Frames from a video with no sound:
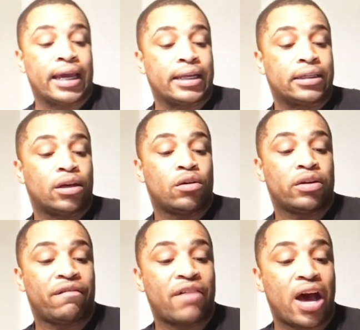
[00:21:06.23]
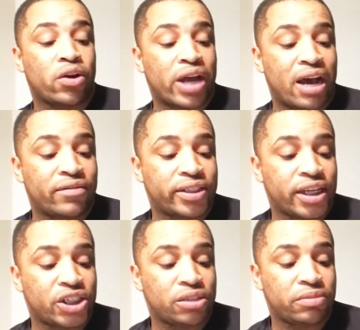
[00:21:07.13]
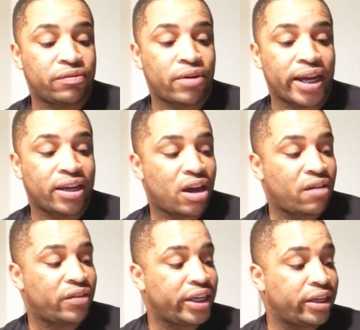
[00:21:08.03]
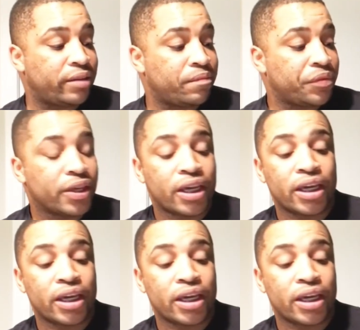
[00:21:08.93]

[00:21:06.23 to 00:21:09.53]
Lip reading: And the final conversation before I get off of here